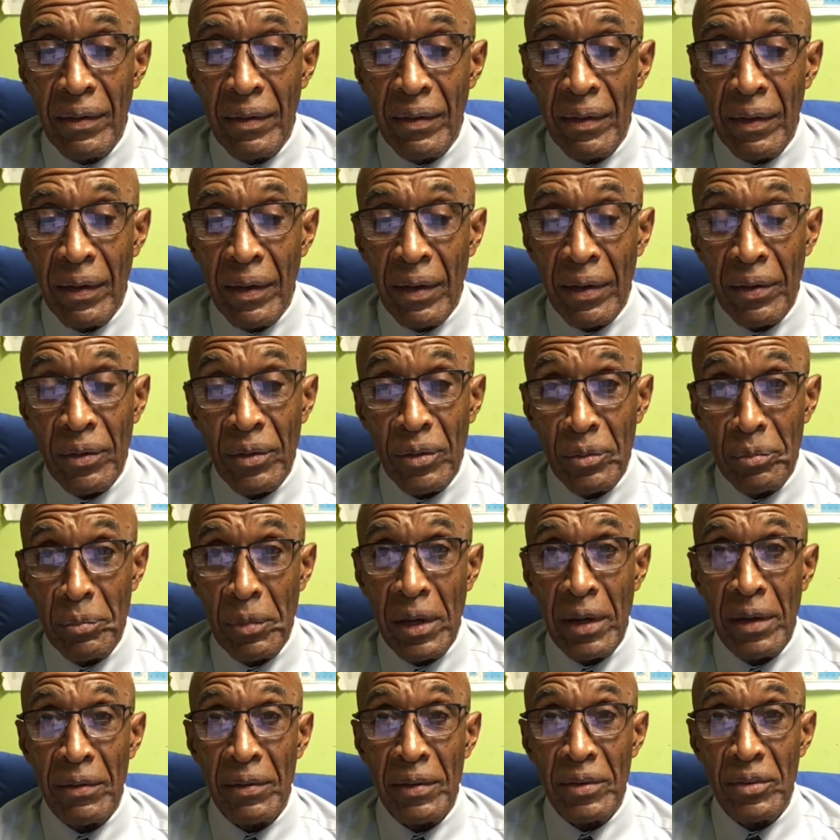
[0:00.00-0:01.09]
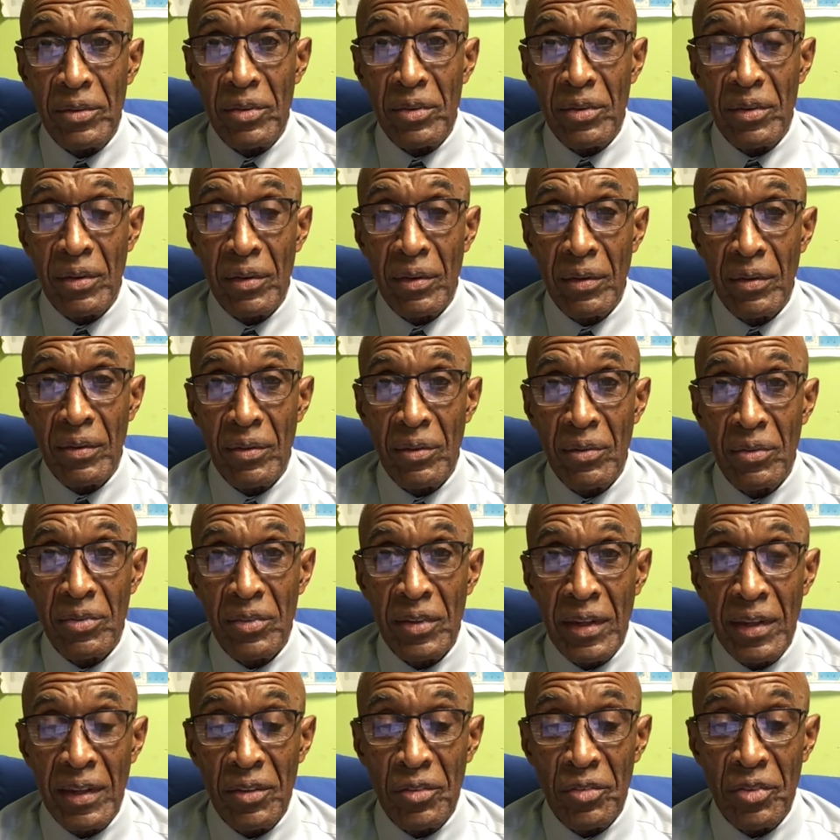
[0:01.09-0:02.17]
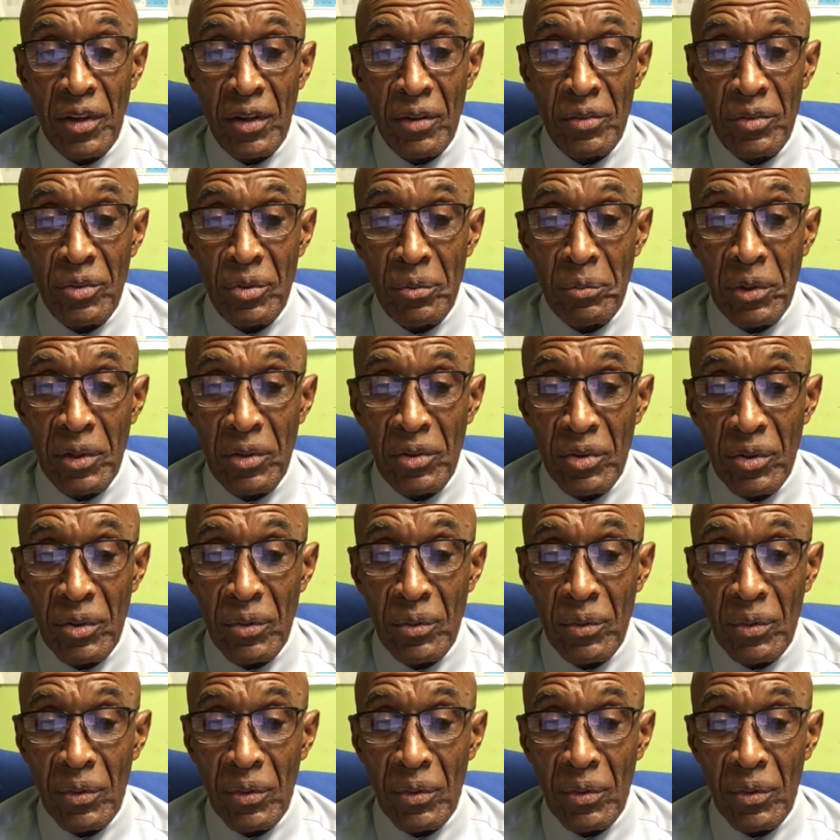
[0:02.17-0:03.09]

Our own marriage stands out to me too.